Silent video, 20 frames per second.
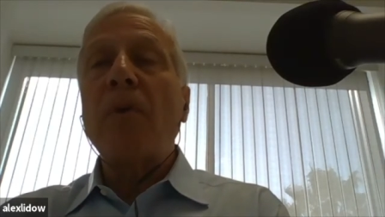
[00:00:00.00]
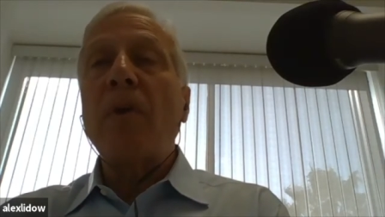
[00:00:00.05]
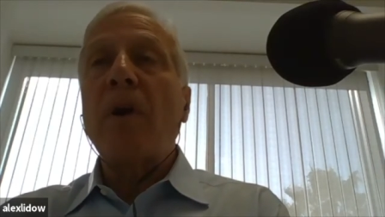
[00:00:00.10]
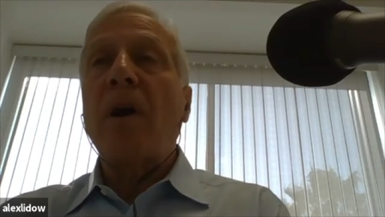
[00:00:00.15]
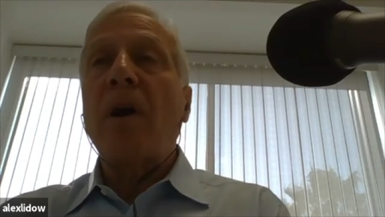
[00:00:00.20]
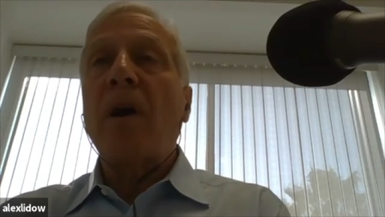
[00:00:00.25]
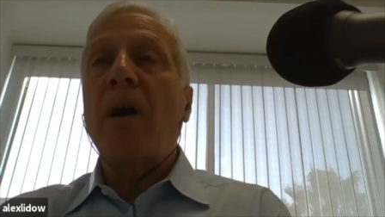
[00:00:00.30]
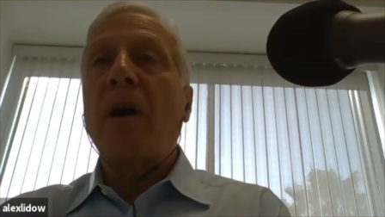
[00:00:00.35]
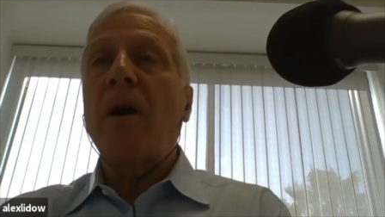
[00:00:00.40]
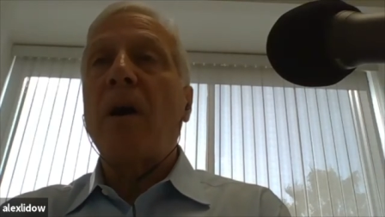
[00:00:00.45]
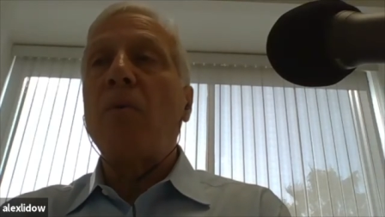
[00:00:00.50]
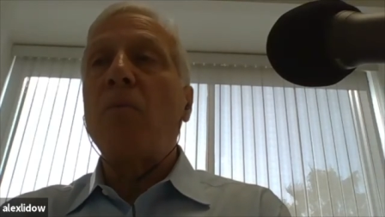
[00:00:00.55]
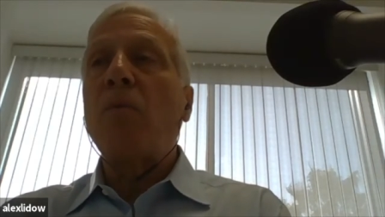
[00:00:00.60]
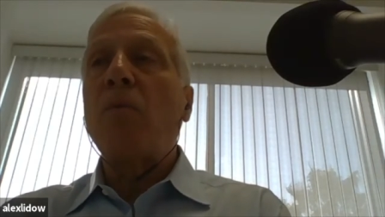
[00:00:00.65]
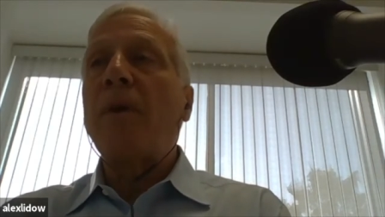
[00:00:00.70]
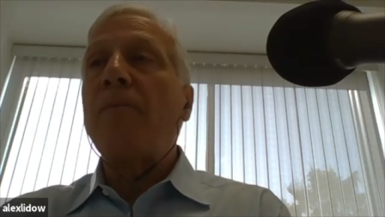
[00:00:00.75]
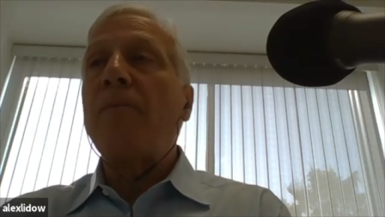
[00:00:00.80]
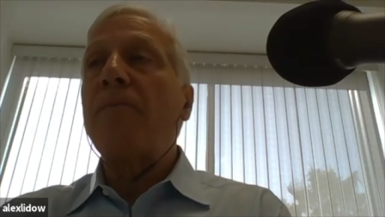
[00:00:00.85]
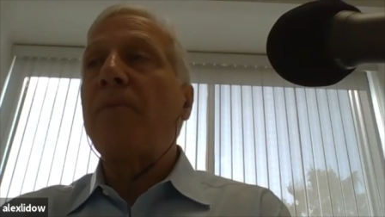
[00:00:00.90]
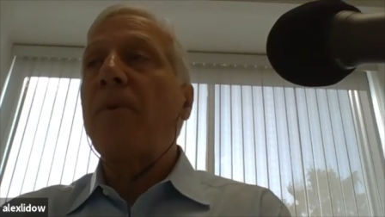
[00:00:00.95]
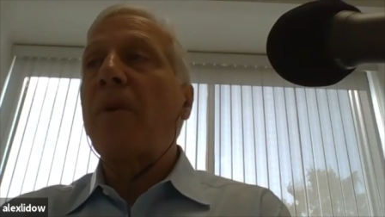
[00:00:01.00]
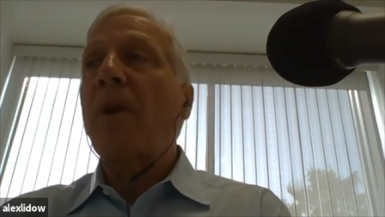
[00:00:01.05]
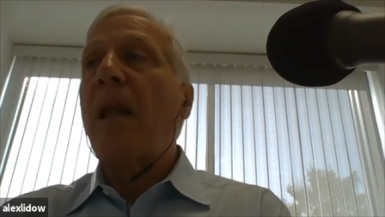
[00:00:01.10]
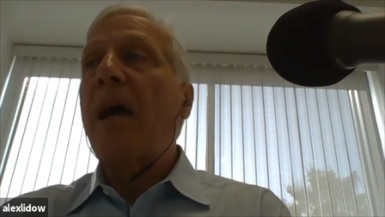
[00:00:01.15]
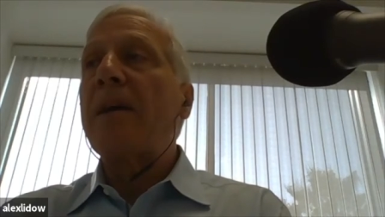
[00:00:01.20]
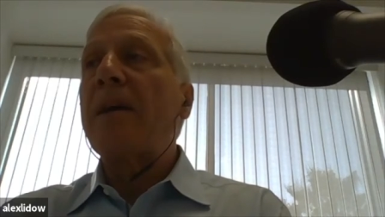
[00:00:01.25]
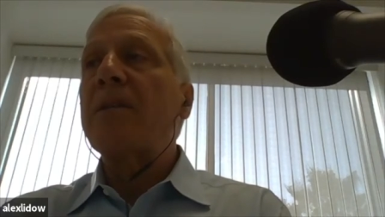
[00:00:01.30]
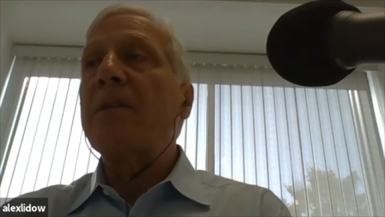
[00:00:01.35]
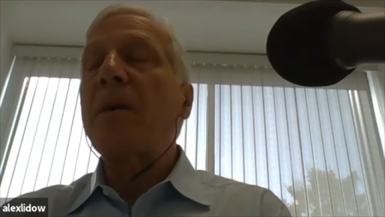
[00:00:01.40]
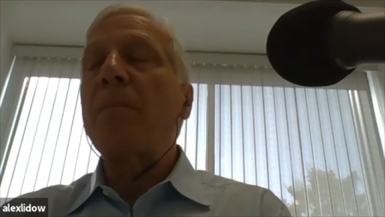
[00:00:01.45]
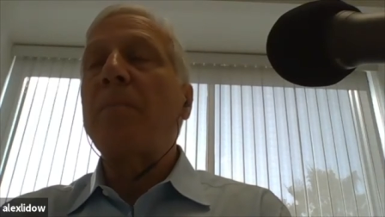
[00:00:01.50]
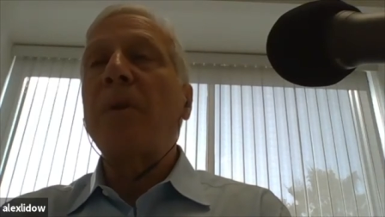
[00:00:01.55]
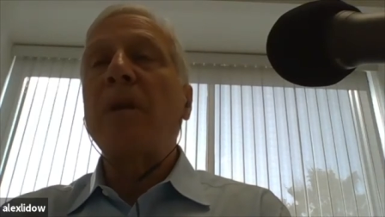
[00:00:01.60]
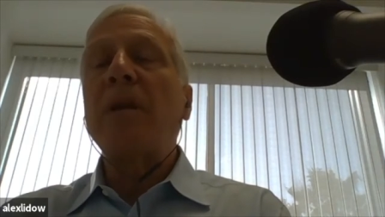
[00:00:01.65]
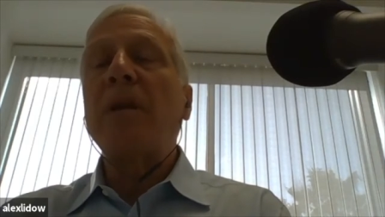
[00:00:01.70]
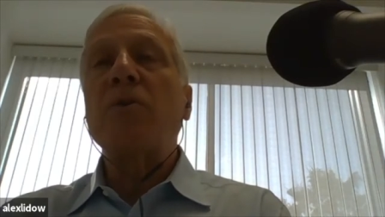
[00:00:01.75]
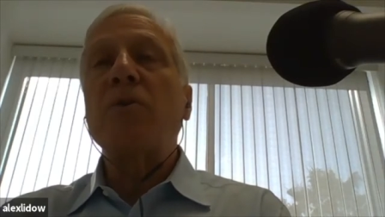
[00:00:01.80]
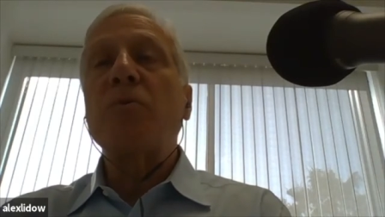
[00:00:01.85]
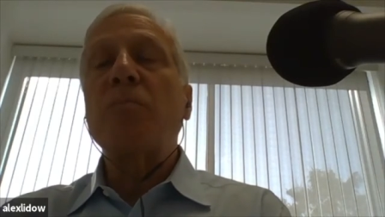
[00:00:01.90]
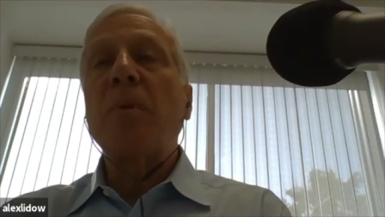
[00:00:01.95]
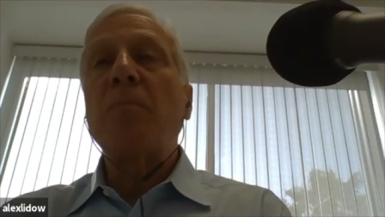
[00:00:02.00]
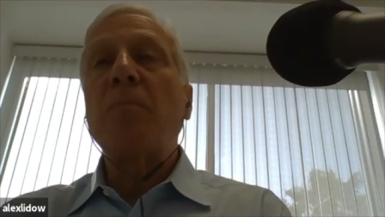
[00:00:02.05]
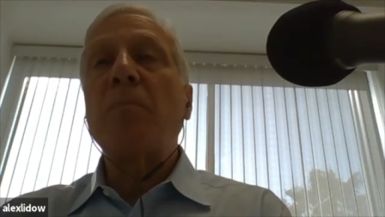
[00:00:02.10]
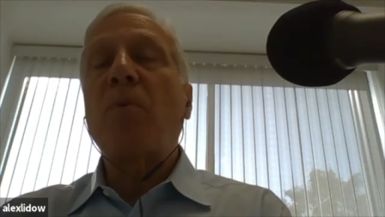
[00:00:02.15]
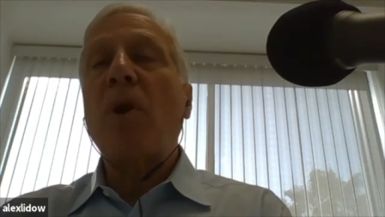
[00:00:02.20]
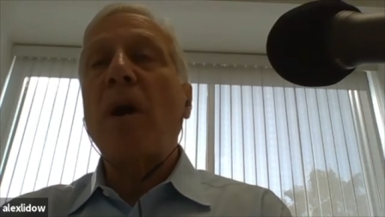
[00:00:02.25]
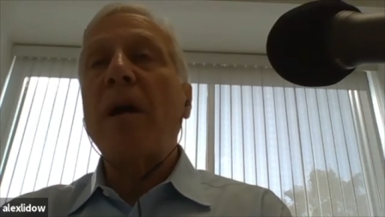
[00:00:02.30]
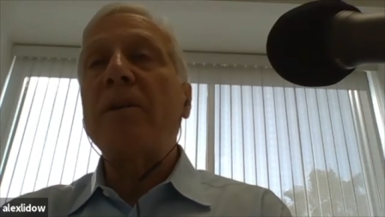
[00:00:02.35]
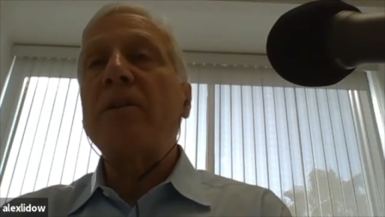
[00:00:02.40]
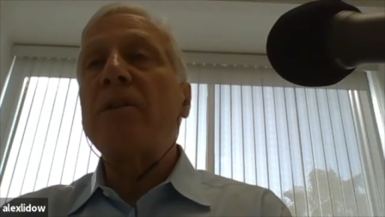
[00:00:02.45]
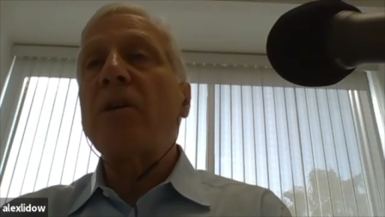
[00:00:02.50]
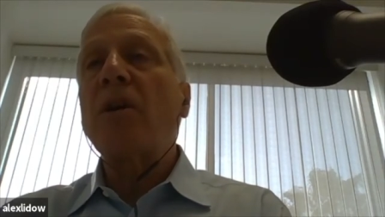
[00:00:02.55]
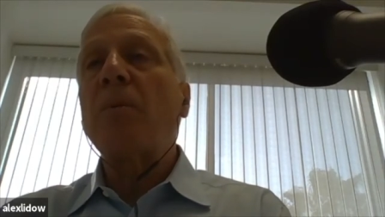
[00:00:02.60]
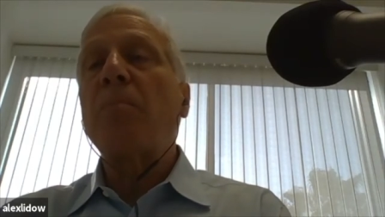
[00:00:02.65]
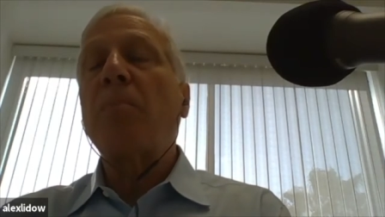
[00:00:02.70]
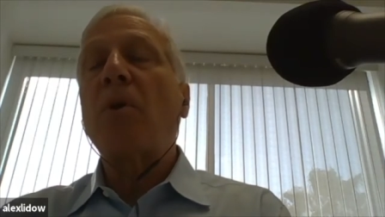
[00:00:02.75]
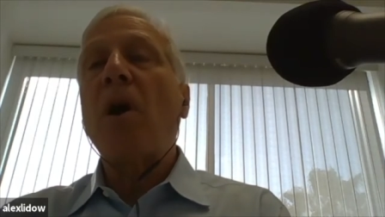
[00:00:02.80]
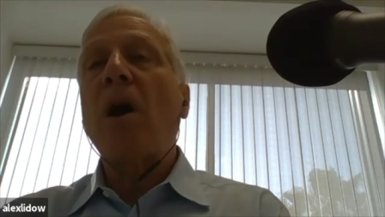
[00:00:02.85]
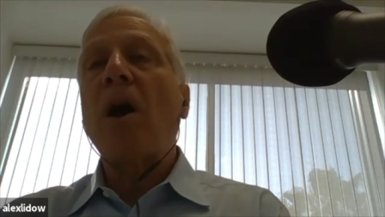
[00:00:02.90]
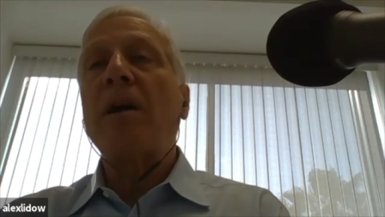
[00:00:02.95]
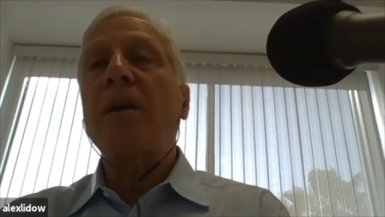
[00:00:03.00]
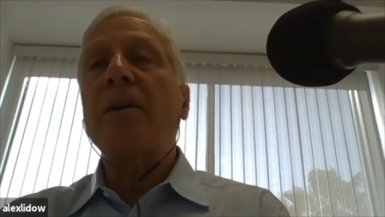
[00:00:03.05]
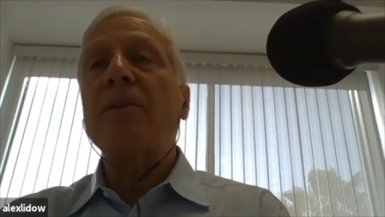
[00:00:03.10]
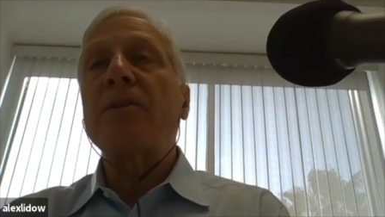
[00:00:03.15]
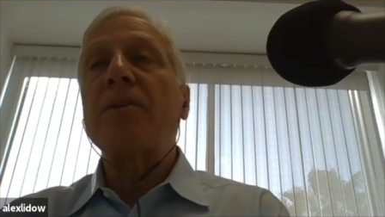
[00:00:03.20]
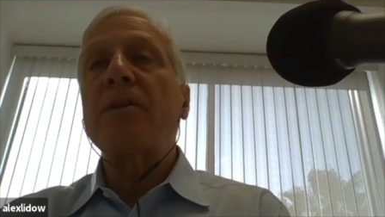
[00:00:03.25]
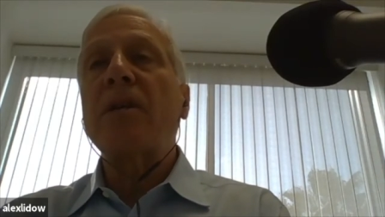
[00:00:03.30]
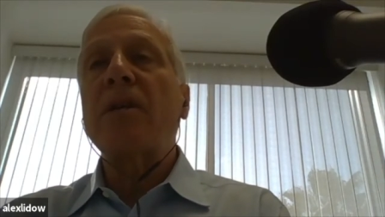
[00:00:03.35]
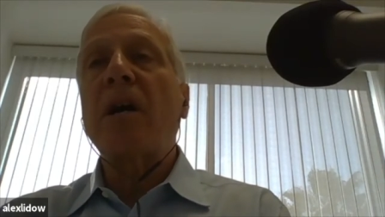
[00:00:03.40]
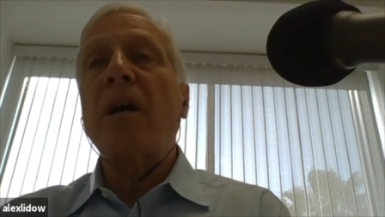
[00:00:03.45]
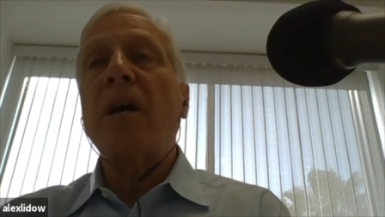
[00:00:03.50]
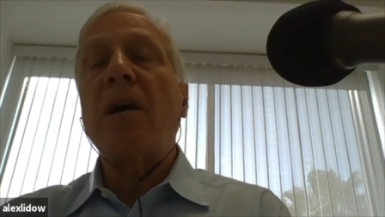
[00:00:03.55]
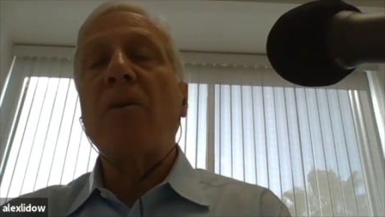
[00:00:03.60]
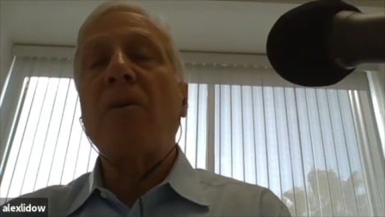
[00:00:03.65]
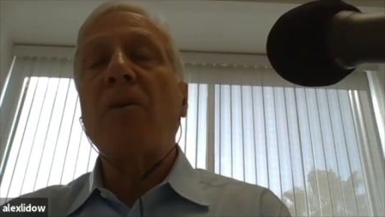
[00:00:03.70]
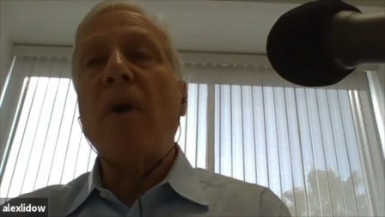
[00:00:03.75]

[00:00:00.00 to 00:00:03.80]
Uh, we've for the last couple of years been pricing our products uh,